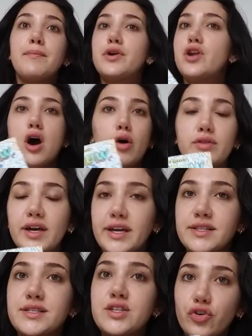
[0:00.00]
But no, like
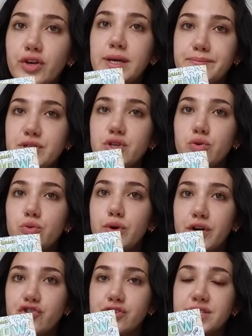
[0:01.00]
it still keeps
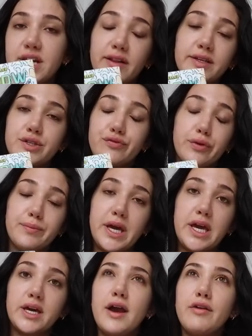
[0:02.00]
you interested, at least for
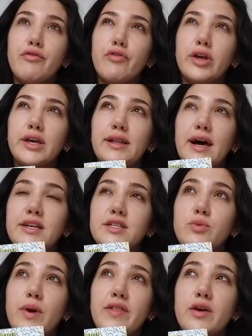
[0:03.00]
me. I really liked
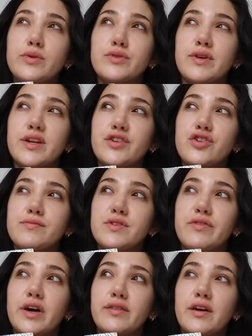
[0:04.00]
the way that it was written in terms
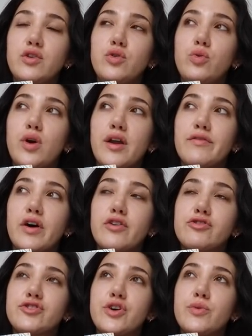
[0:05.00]
of like that you kind of
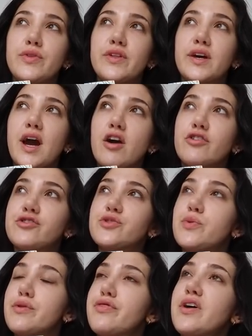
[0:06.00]
understood what the
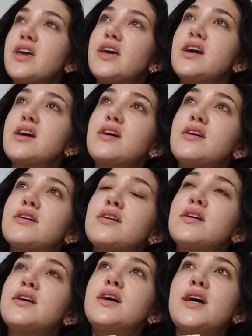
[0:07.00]
characters were thinking.
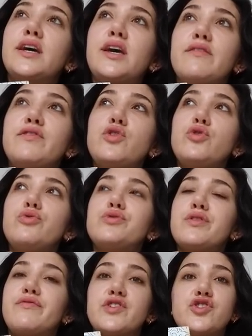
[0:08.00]
It gave you
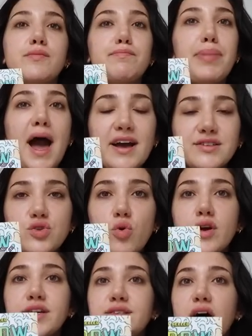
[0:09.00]
sufficient
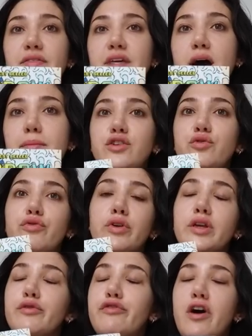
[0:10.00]
backstories on them. You
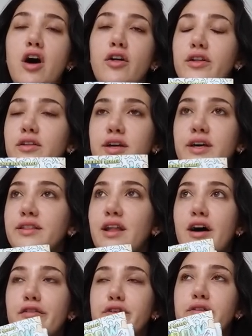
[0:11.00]
really fall in
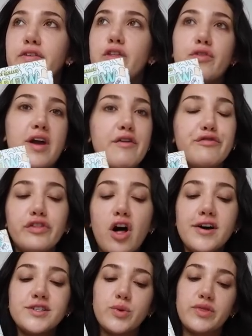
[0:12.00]
love, even though they have
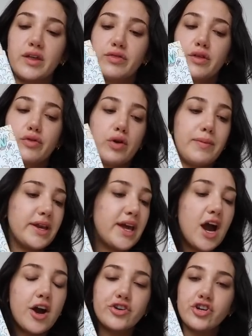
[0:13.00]
flaws, with like the three main
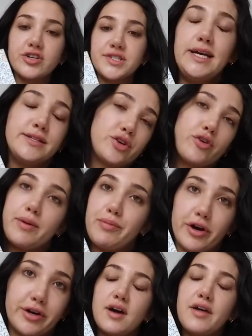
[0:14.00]
characters. It's a great
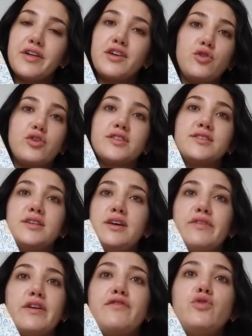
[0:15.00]
book. I think you could,
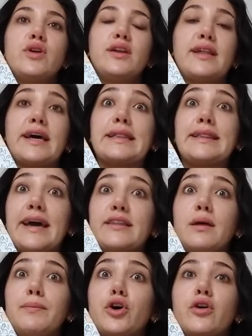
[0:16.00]
even if you didn't
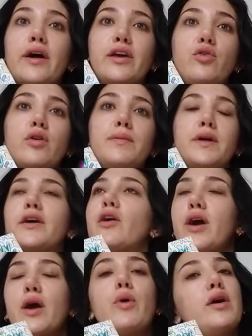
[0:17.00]
like the book, like you could be like,
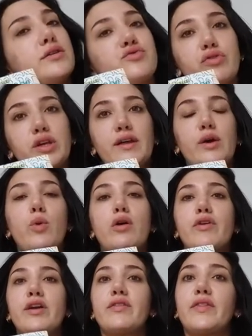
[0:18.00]
okay, well, it's really like
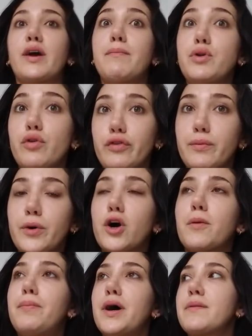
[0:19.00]
well written and like a beautiful
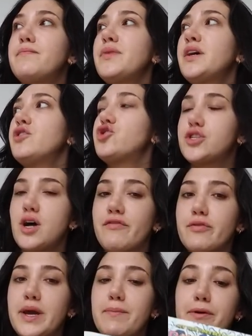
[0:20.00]
book, but just not for me.